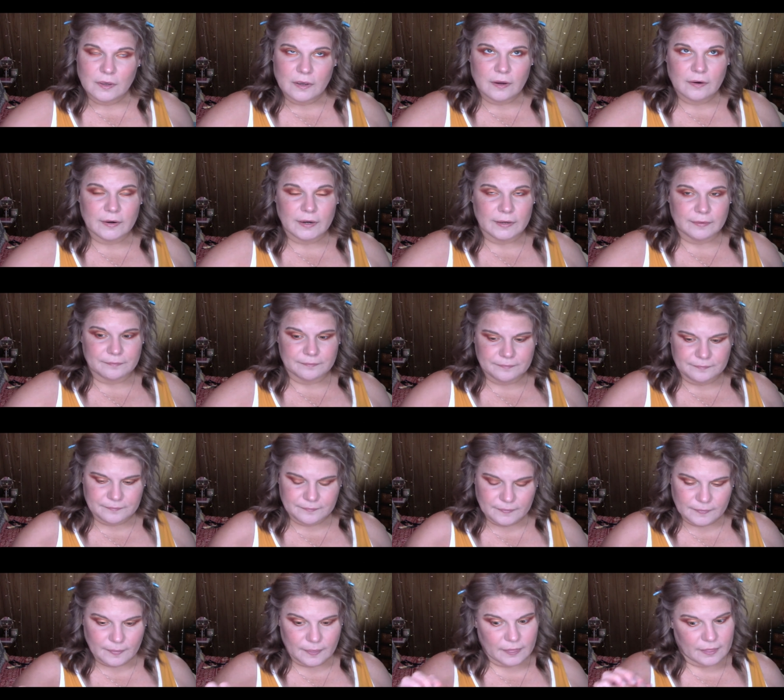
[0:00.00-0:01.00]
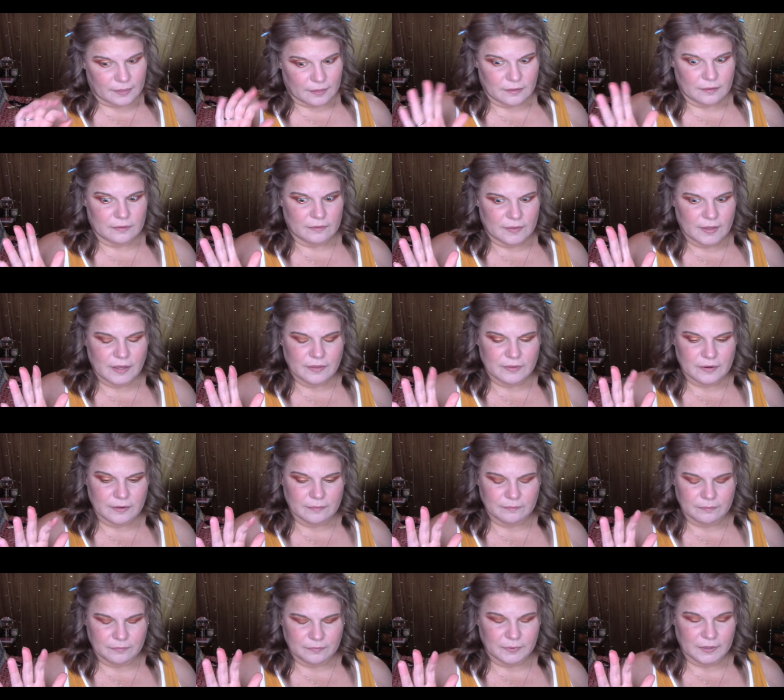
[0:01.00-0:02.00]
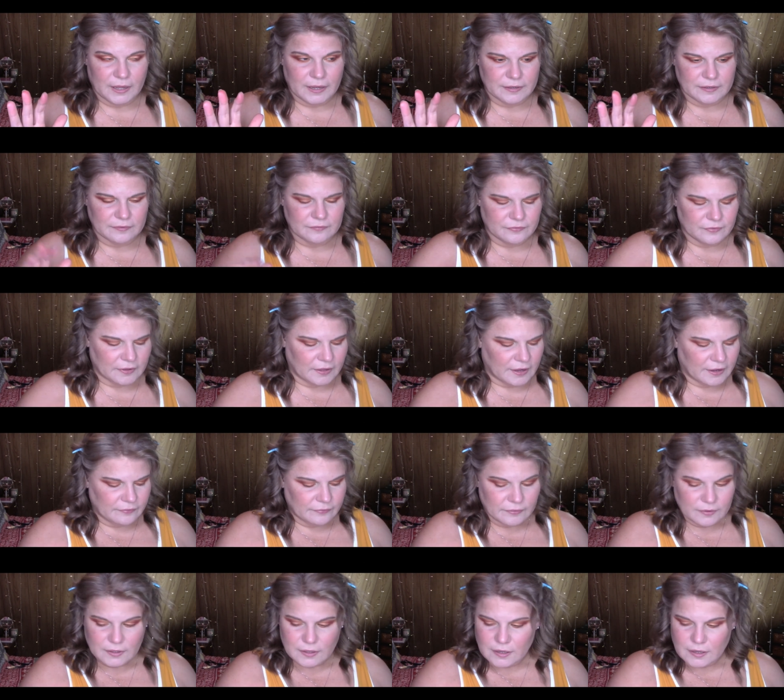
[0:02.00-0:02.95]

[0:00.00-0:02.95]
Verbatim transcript: Alright, now that I'm blinded for life,